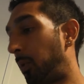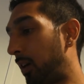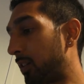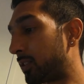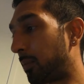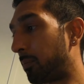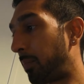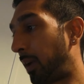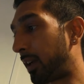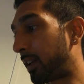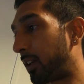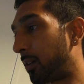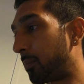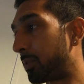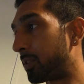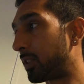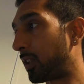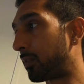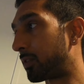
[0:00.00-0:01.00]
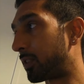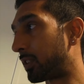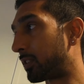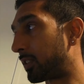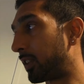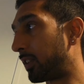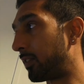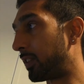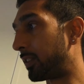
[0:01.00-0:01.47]
whilst I'm packing up and stuff
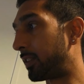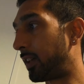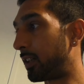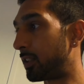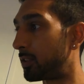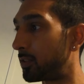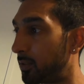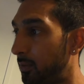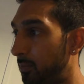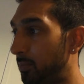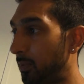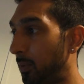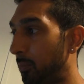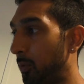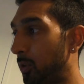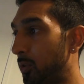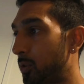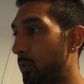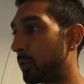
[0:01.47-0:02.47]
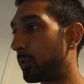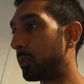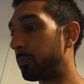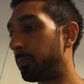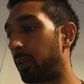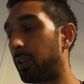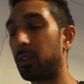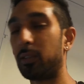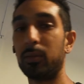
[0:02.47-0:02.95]
just to give it a test. I'm not sure,
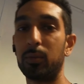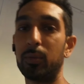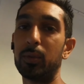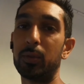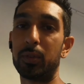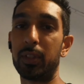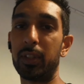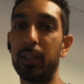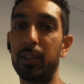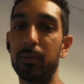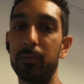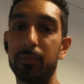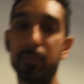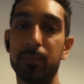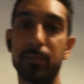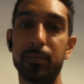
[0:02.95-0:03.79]
but we'll see.